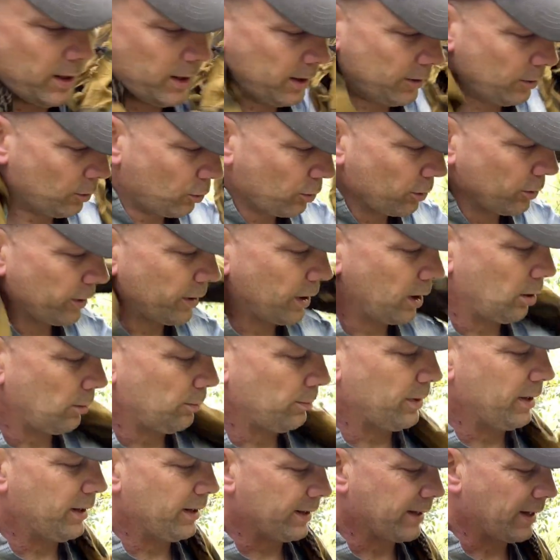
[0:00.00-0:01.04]
In order to help
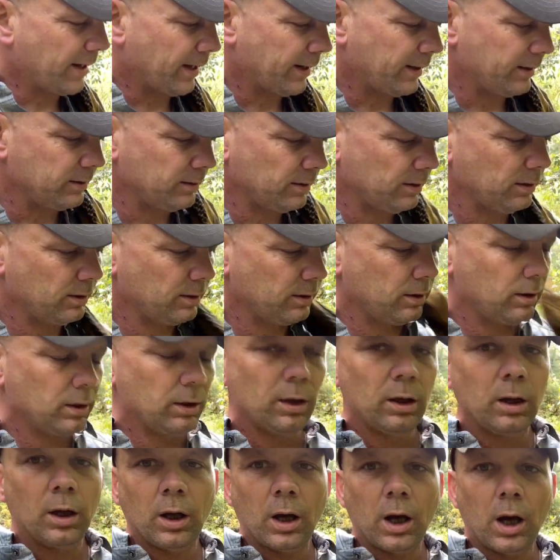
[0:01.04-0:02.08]
mitigate
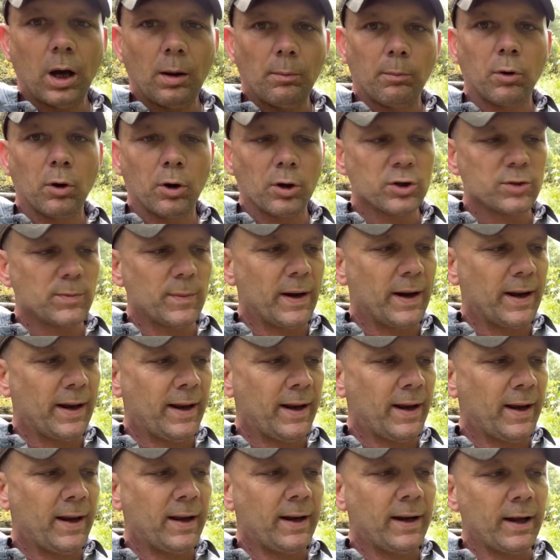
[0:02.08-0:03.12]
burns my
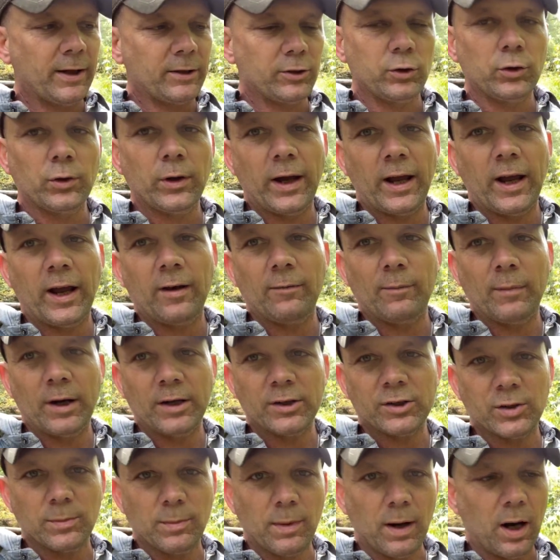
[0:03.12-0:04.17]
hand, I do have my
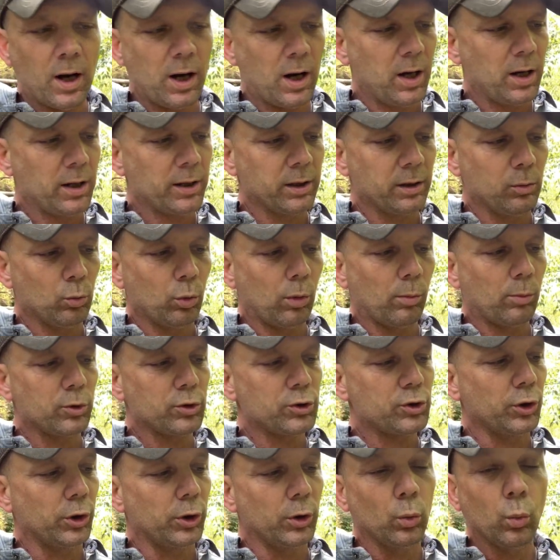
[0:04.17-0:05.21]
shemagh, and I'm going to
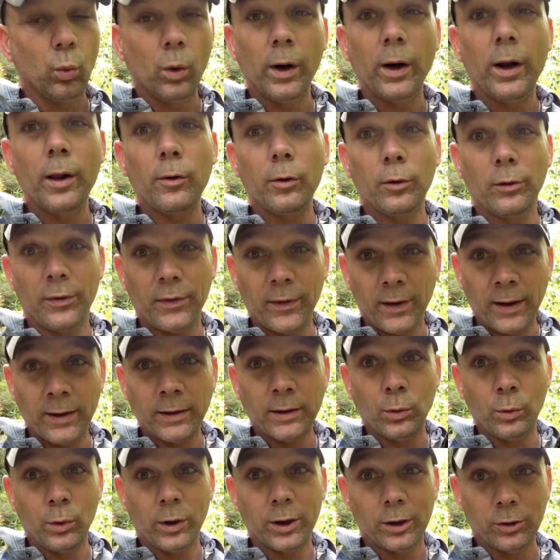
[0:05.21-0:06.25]
show you one other thing
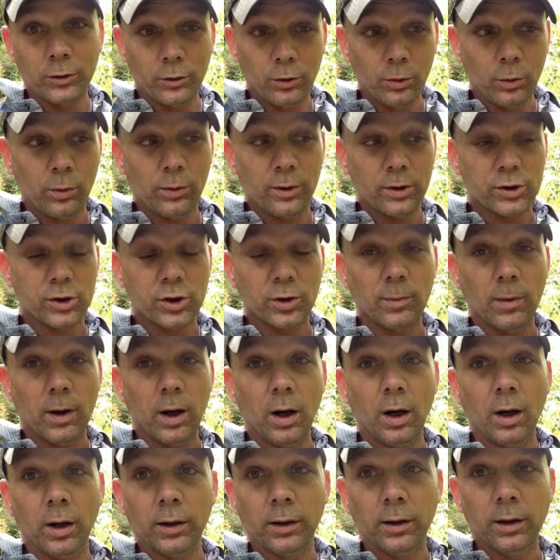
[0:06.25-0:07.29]
that we can do with the
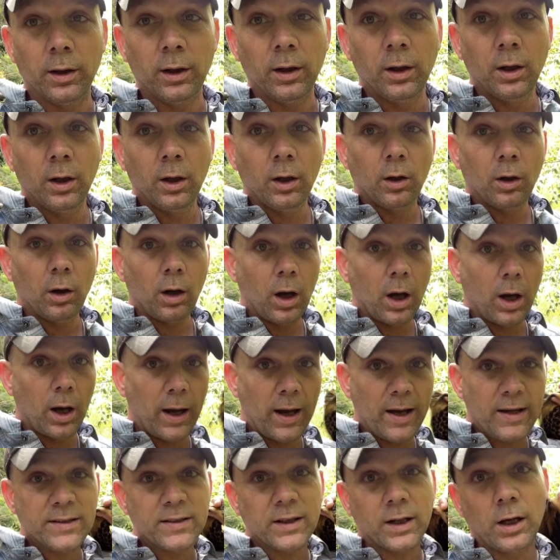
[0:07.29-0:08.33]
shemagh
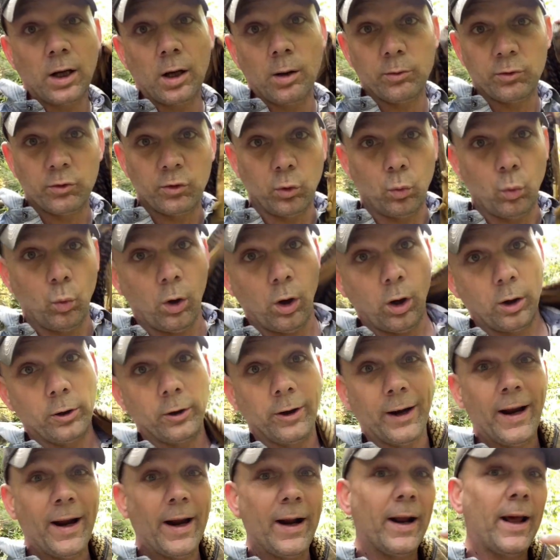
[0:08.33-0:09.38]
as it comes to
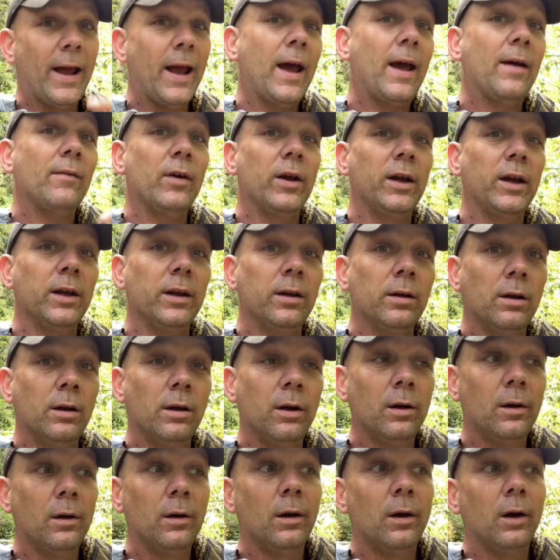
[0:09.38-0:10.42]
water. And I have
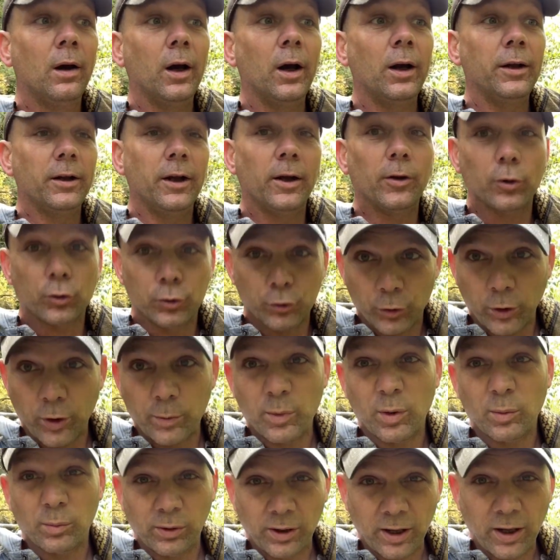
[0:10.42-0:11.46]
another
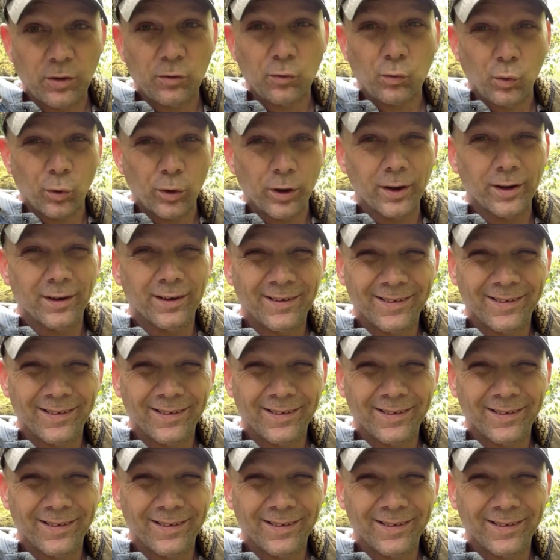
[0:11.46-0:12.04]
treatment plan for you.